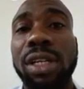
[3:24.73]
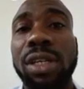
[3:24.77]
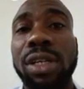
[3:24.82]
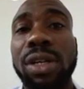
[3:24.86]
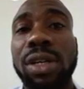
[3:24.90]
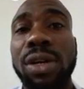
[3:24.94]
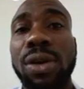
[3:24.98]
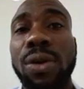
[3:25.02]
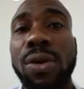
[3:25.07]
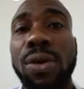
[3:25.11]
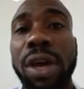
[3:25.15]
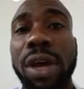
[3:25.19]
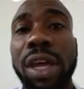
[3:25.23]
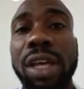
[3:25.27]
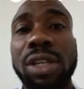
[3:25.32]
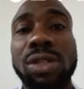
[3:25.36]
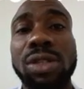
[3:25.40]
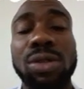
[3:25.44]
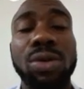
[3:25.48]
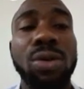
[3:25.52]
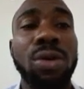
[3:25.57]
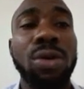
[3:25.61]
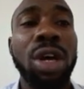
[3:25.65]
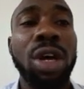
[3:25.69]
Okay, so
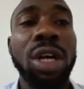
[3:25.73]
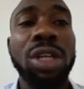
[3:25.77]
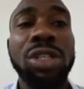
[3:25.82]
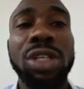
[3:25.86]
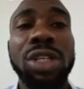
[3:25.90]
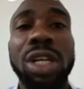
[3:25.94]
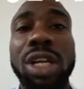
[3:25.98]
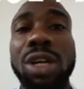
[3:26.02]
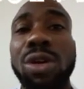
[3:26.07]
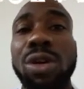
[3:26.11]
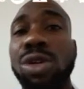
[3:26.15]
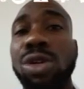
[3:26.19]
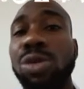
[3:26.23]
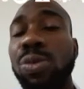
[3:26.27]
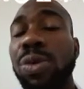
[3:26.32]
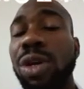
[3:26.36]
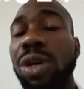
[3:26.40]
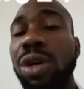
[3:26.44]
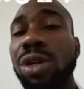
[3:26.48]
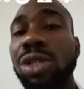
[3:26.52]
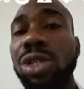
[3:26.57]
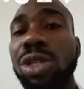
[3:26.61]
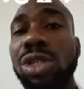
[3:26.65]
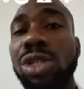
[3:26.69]
trading goes beyond
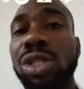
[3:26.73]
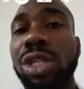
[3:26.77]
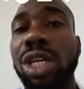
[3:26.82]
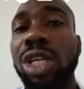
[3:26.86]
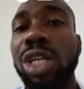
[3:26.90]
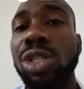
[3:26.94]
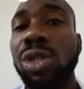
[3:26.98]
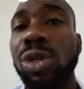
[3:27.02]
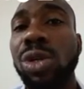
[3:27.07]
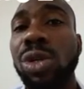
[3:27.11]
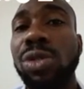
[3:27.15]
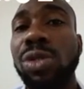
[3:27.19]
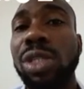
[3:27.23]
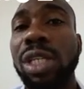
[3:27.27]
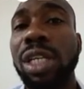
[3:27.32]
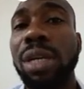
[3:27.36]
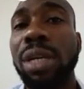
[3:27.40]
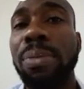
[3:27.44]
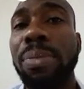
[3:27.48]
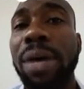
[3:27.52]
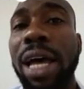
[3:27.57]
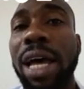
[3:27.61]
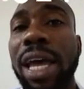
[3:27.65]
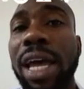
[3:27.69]
just executing
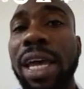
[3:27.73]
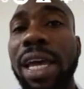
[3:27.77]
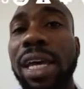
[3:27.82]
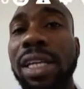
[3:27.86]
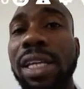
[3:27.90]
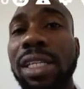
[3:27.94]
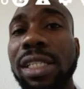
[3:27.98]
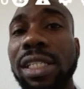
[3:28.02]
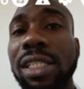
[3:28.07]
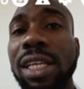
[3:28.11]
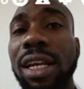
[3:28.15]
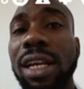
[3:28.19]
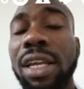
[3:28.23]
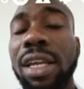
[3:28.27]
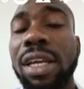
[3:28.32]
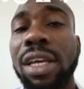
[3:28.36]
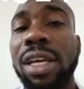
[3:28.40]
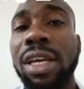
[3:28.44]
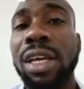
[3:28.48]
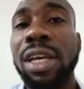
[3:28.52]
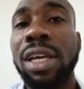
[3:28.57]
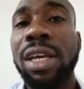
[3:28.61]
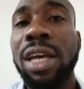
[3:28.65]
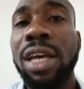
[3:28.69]
buy and sell.
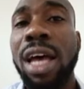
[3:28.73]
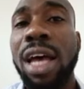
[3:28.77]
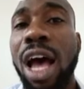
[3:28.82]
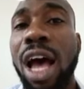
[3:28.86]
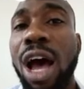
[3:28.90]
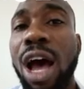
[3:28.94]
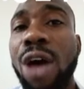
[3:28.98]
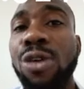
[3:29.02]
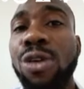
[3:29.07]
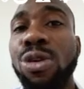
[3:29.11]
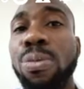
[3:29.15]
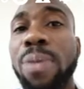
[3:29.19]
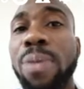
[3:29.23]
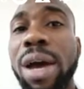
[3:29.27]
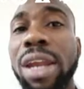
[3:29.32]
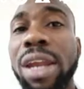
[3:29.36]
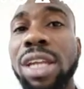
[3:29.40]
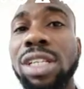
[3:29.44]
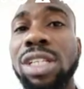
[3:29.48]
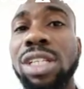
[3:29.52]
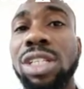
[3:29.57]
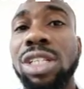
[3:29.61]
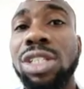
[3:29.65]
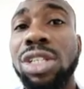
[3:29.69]
How you manage the
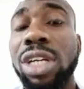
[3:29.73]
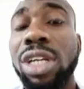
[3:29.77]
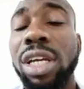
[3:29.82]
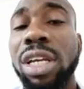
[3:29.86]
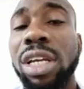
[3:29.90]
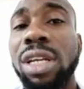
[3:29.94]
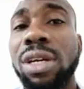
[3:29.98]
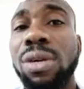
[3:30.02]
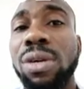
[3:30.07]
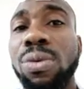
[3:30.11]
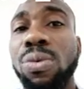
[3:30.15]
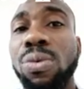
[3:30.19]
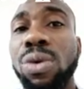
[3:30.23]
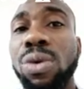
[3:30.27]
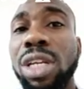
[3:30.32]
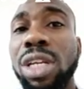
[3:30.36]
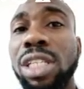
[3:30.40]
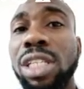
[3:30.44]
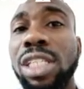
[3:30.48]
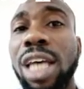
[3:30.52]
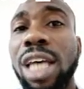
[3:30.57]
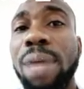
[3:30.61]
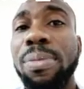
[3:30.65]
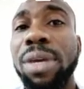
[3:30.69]
trade will
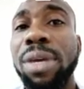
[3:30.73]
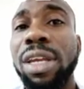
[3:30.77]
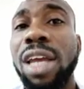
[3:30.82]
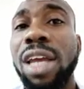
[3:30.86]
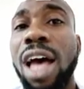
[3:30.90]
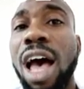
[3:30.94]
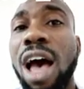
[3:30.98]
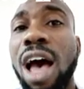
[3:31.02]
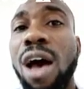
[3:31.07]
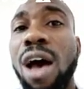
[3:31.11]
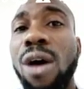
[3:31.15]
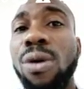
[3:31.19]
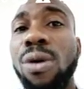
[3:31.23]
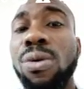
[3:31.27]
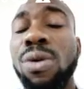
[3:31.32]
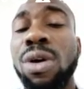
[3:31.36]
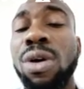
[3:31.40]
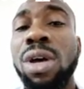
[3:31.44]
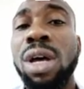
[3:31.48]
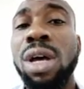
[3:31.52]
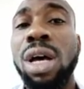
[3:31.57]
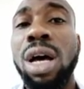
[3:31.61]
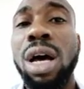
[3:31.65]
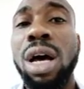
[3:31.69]
determine how
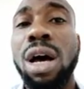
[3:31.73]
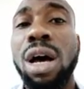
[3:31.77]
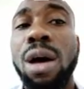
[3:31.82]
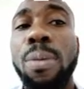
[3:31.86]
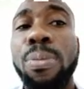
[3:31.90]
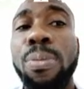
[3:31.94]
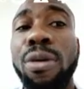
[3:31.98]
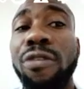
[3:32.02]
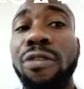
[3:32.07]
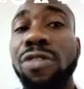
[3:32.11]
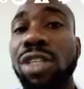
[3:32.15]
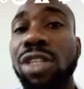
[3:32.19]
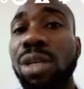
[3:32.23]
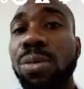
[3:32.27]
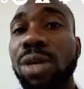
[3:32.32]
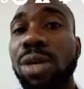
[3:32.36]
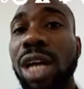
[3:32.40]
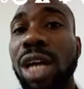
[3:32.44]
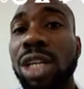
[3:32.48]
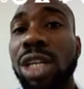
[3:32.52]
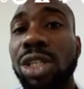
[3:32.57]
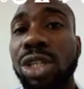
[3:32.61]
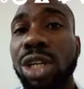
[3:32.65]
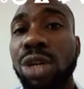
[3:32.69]
profitable that
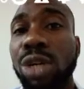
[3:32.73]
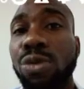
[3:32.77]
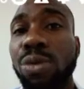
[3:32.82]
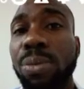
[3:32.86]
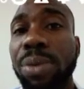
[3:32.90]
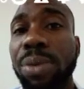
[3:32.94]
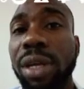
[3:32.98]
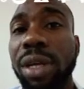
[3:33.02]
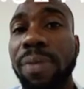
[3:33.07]
trade will be.